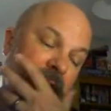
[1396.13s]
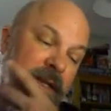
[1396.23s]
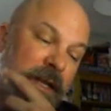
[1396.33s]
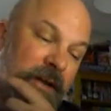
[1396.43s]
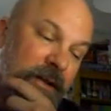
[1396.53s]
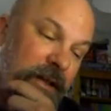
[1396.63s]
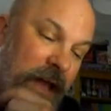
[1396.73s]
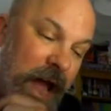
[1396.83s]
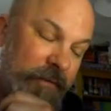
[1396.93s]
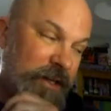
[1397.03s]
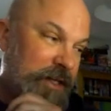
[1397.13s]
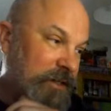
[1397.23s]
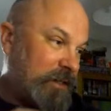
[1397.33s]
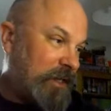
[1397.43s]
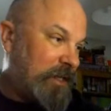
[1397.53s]
Now having
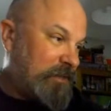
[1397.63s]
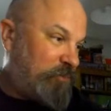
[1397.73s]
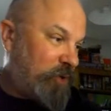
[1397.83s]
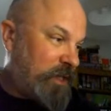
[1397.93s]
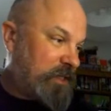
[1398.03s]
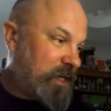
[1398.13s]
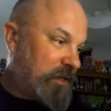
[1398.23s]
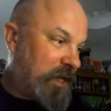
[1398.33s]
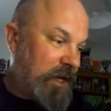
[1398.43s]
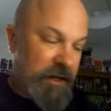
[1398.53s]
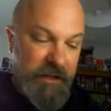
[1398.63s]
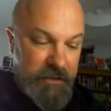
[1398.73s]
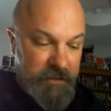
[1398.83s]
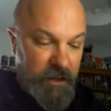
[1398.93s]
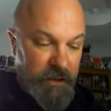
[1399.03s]
let, us put this in here.
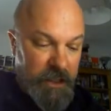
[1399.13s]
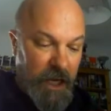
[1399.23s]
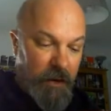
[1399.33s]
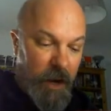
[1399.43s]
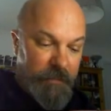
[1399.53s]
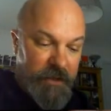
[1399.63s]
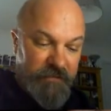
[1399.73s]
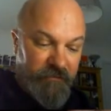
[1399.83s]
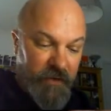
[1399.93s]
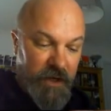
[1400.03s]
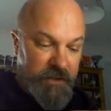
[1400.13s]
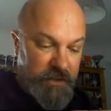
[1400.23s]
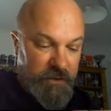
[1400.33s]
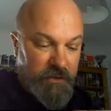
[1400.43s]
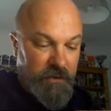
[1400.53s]
So I'm going to go up this
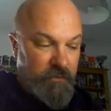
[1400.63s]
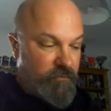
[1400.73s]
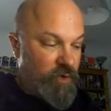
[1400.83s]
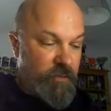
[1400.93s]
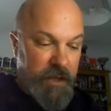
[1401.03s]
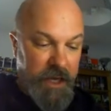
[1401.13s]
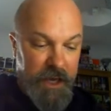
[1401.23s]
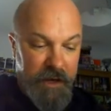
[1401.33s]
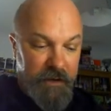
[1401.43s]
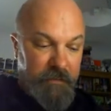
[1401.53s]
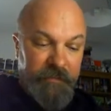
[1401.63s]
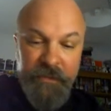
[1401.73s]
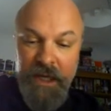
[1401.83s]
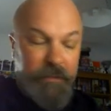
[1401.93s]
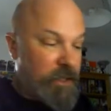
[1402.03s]
first room here
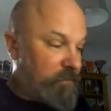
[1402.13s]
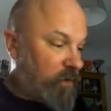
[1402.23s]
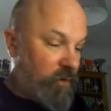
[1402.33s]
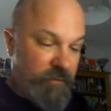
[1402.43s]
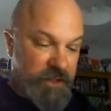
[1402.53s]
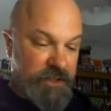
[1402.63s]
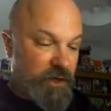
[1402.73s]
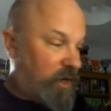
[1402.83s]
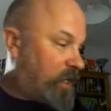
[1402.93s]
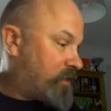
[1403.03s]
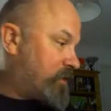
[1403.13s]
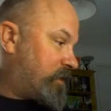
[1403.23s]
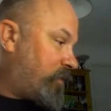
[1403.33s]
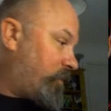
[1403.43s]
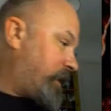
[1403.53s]
and we're going to roll for size and
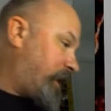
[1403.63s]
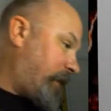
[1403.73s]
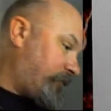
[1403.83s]
see what we get.